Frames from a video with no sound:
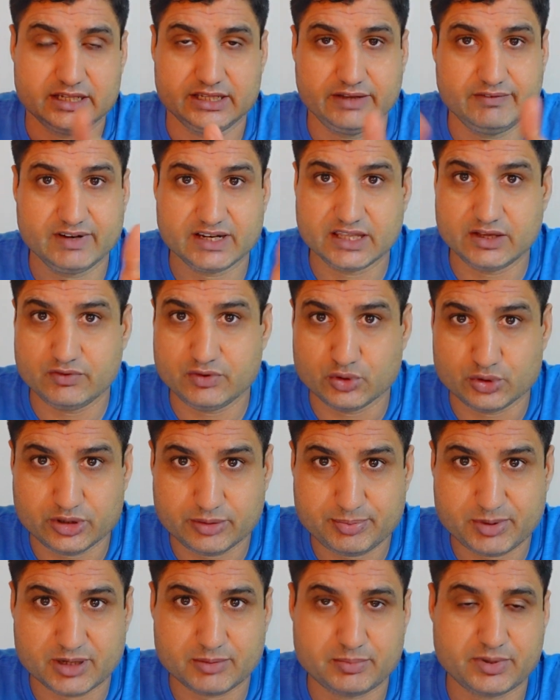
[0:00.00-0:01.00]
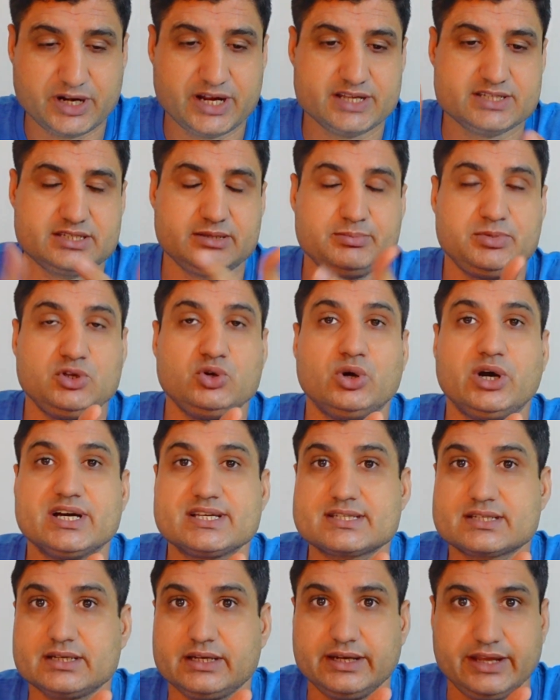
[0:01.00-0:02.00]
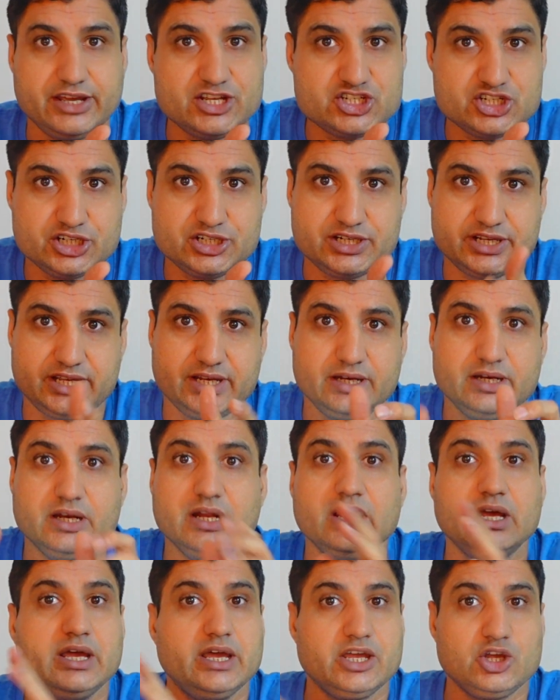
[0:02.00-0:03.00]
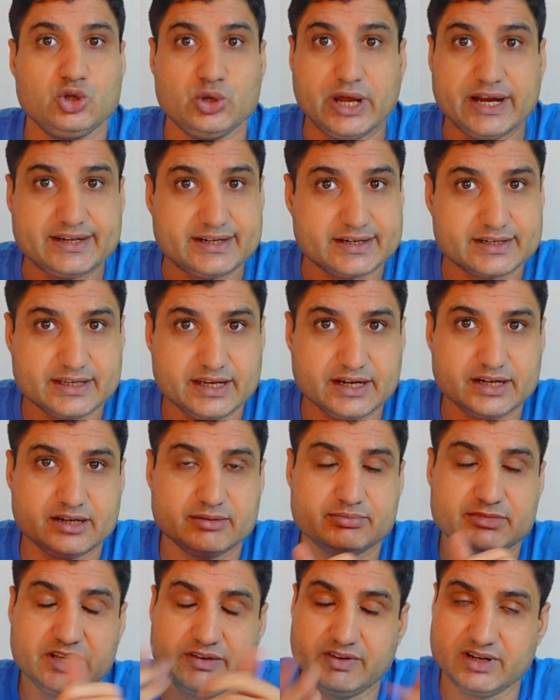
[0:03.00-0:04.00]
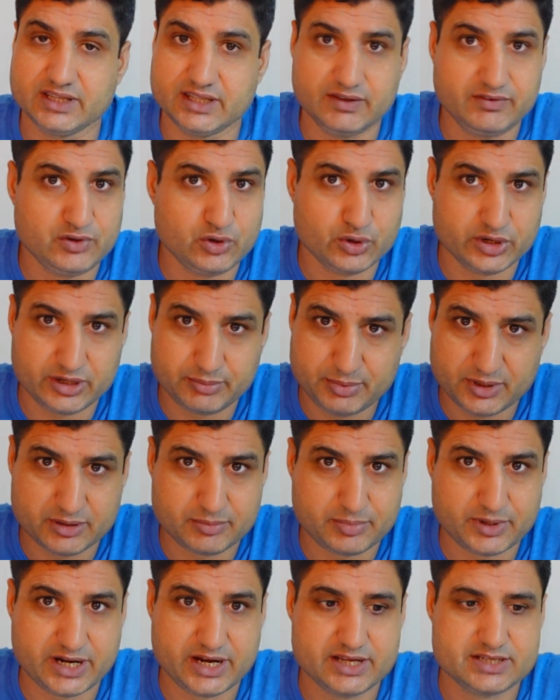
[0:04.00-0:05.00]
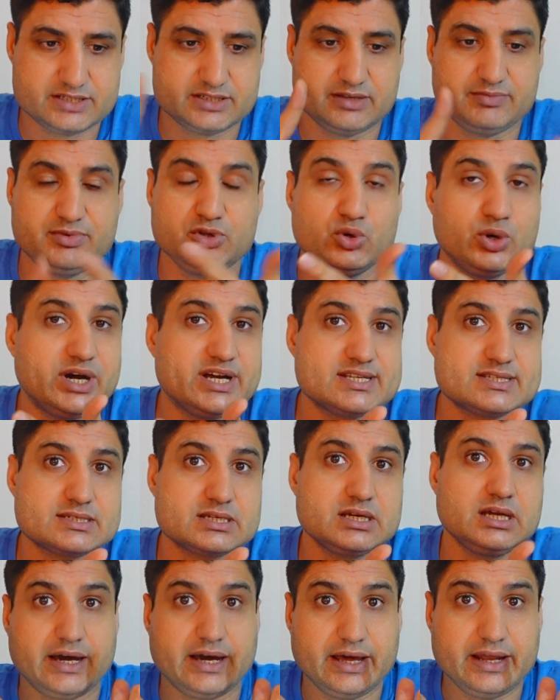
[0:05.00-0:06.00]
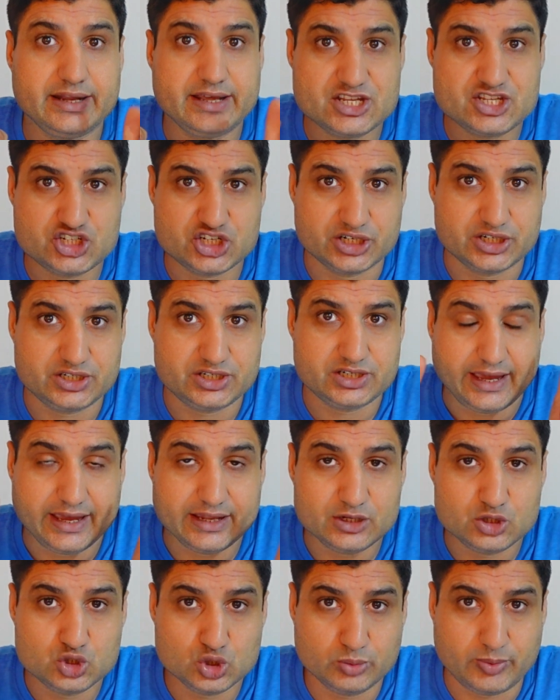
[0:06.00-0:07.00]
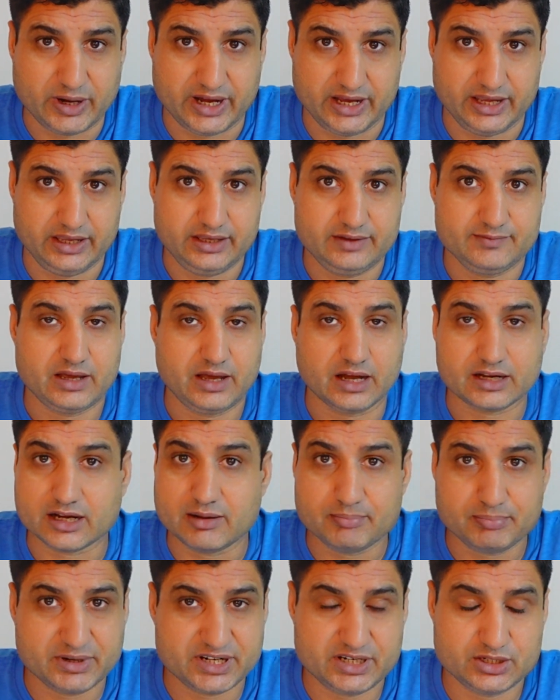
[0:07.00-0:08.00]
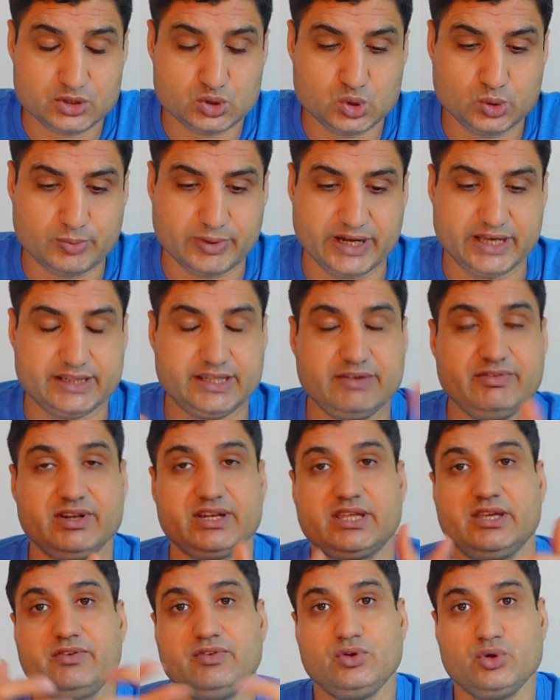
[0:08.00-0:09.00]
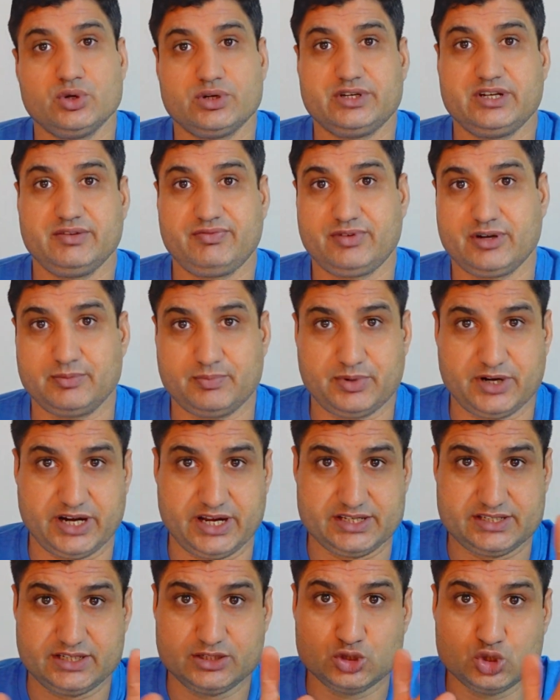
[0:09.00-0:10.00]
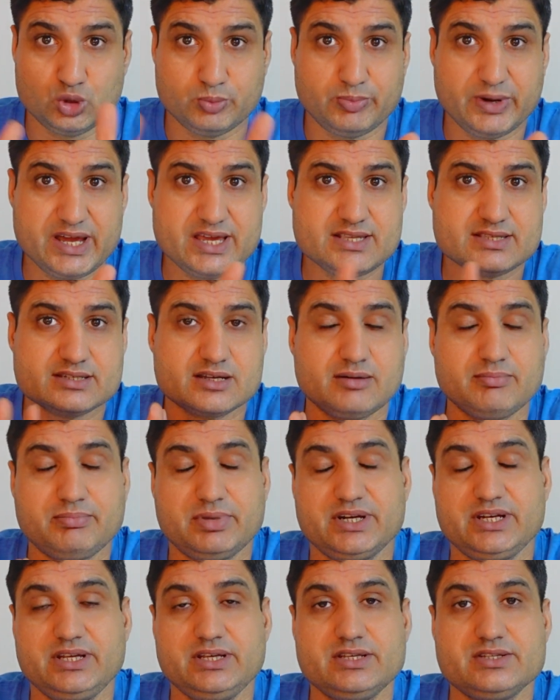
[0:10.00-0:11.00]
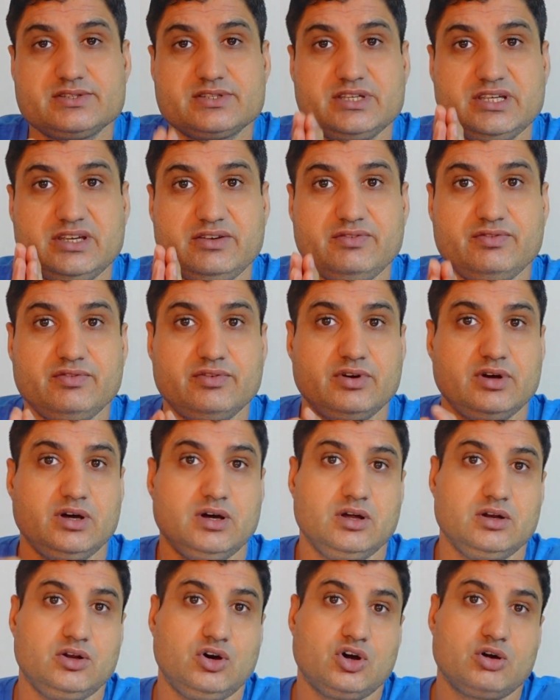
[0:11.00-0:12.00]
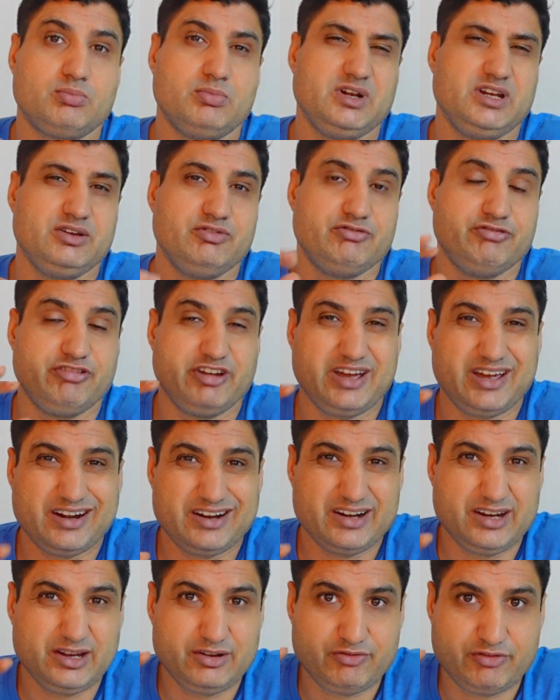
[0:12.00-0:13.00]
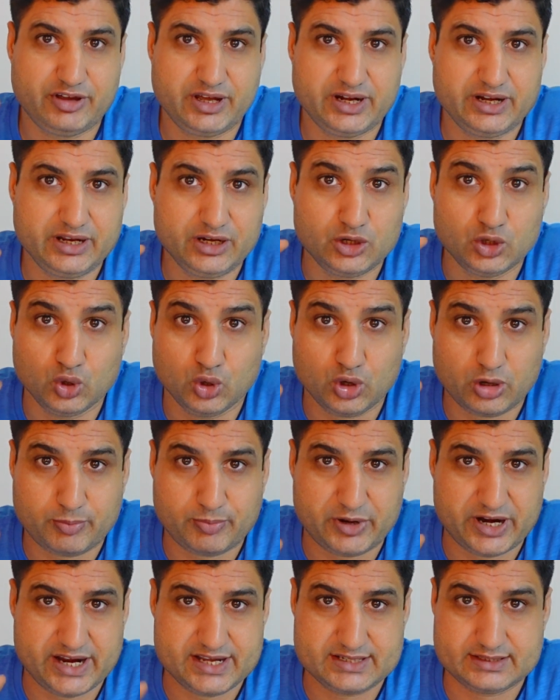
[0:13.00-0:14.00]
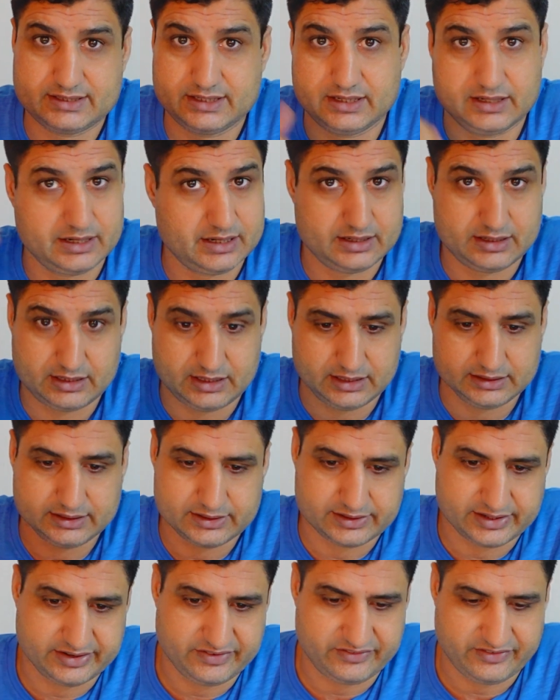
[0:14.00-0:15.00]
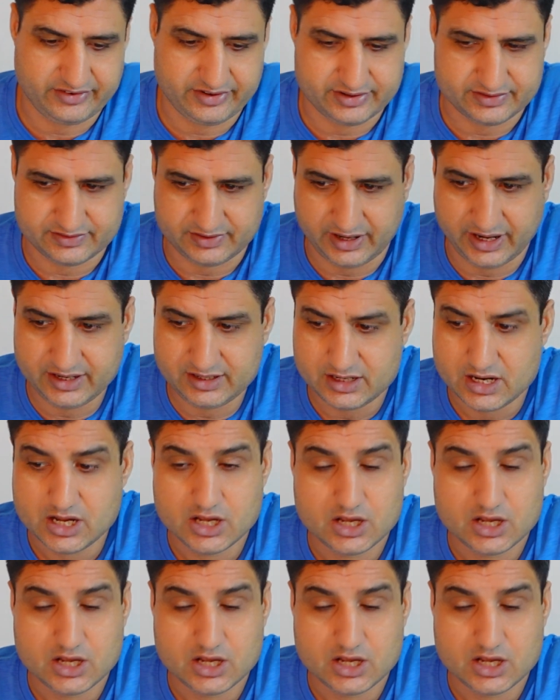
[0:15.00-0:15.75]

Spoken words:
they will give you a different price. If you ask an agent in United Kingdom, they will give you a different price. If you ask an agent in Dubai, a company in Dubai, they will give you a different price. And Dubai's companies give normally very, very lower price than other countries, right?